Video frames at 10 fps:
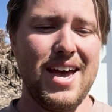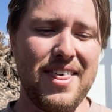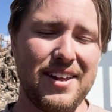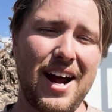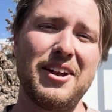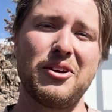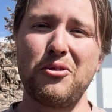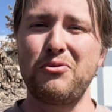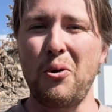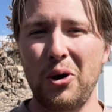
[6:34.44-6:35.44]
then I had to go
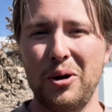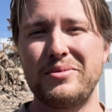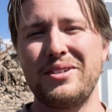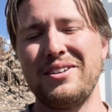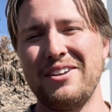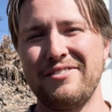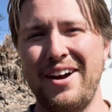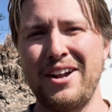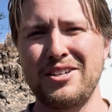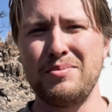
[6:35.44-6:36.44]
to forums and
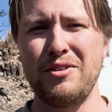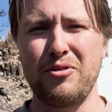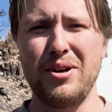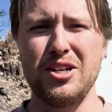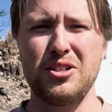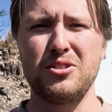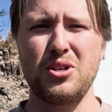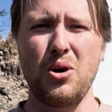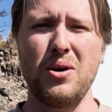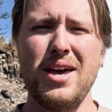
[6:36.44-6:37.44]
find out some information.
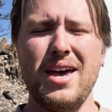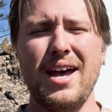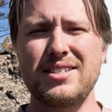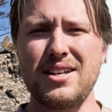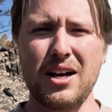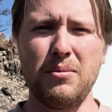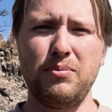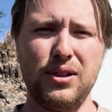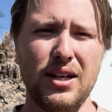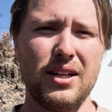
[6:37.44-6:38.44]
So it's not
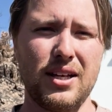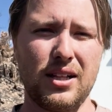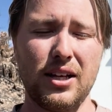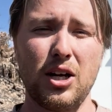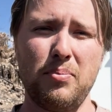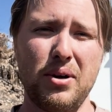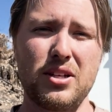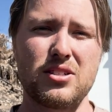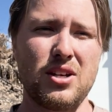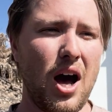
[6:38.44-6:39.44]
completely clear, but
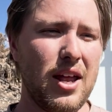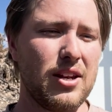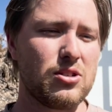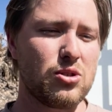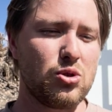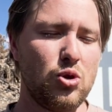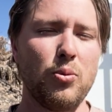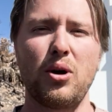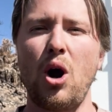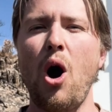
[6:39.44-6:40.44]
it's not
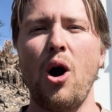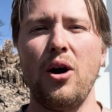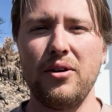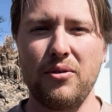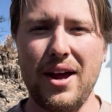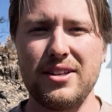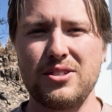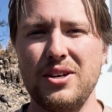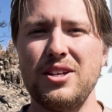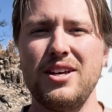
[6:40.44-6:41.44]
super hard, right?
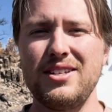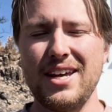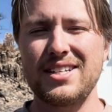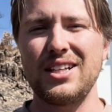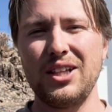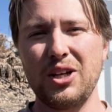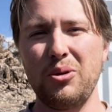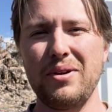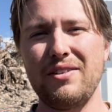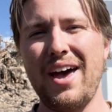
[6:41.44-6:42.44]
So it takes a little
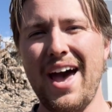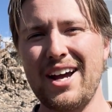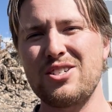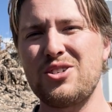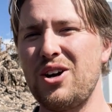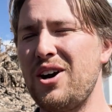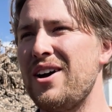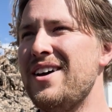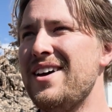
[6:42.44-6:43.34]
bit of extra